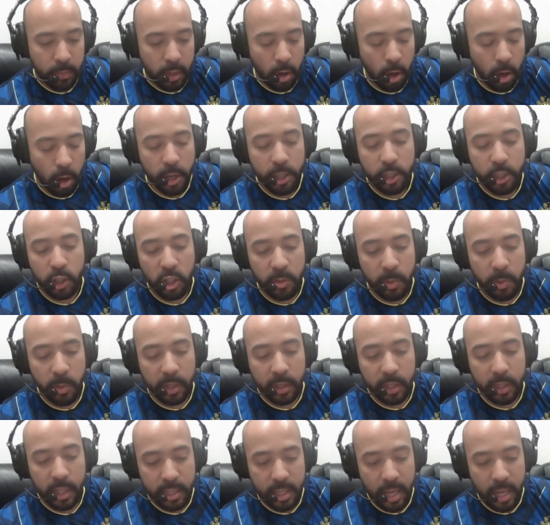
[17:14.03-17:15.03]
or in
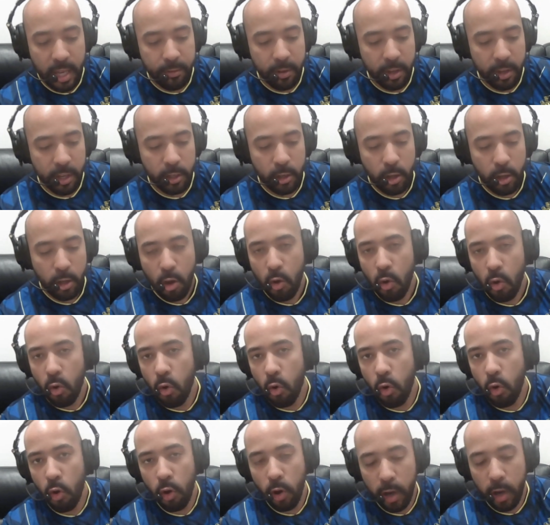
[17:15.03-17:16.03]
the 7,
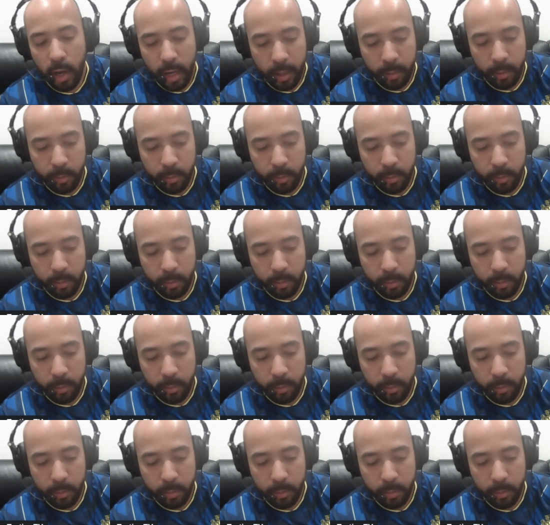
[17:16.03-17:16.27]
or